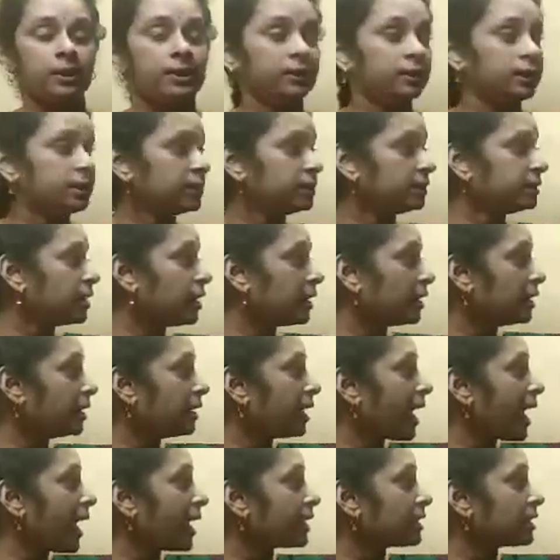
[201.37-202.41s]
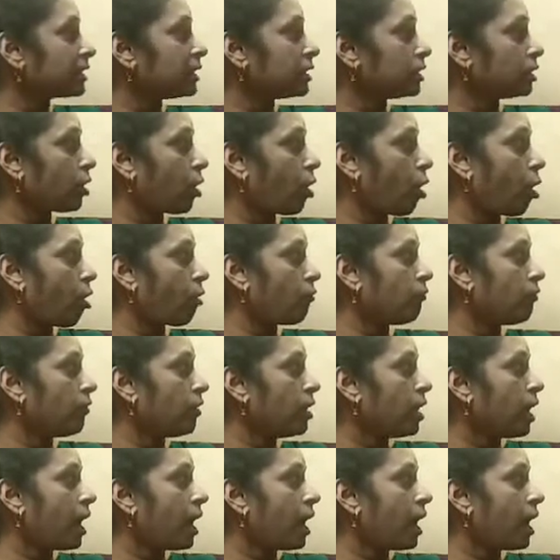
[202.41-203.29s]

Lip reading: This is the reaction of